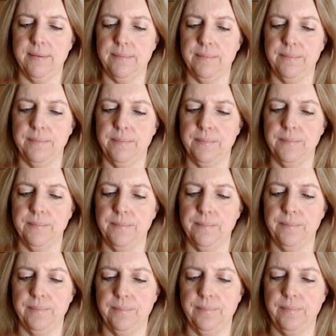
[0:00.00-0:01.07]

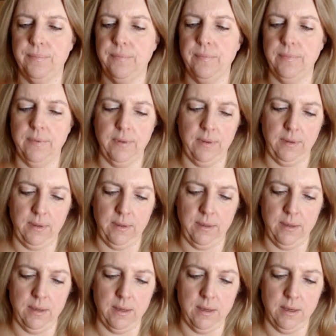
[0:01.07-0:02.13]

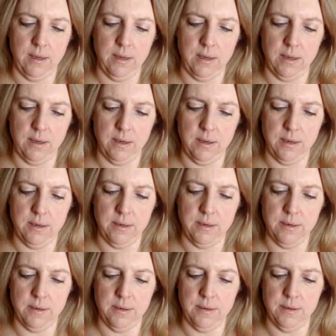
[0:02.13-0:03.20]

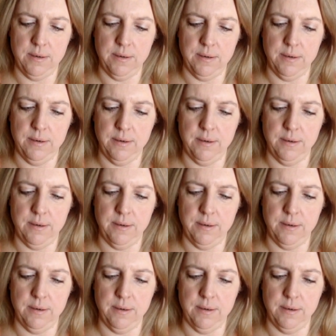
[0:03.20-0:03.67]
(silence)